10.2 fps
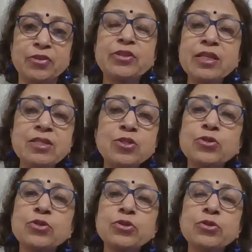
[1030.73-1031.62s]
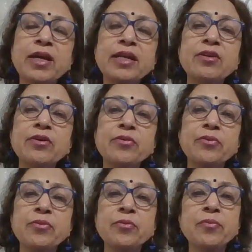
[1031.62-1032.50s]
This you can
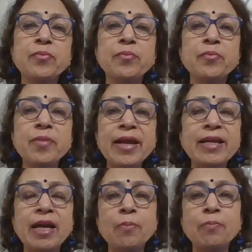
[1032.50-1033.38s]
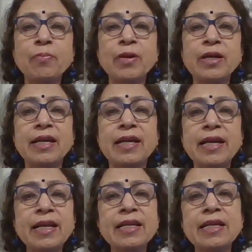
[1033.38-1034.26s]
make up
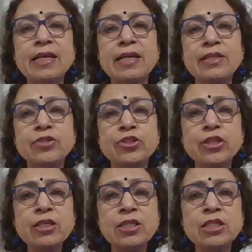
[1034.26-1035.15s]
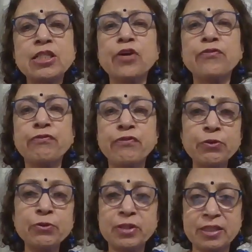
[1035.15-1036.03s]
in just a
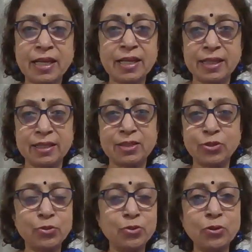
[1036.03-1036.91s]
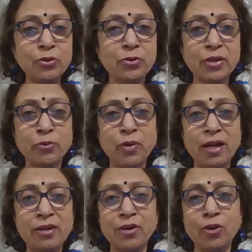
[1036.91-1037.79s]
few days. You don't
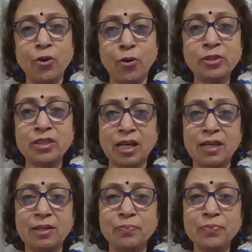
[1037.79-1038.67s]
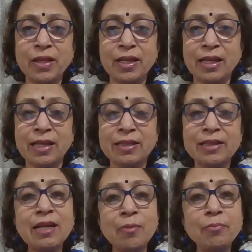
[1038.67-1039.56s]
require a long time.
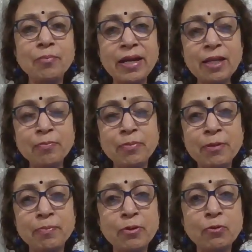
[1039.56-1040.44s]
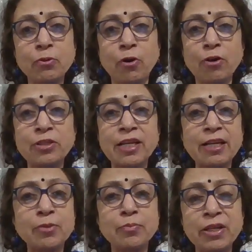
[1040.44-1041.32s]
There are many people who
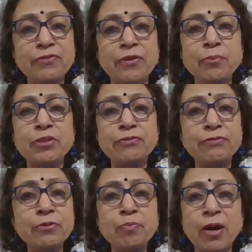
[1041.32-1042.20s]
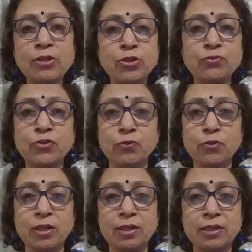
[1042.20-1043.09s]
contact me from different parts of the
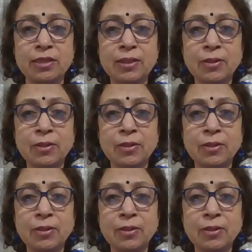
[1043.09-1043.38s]
world,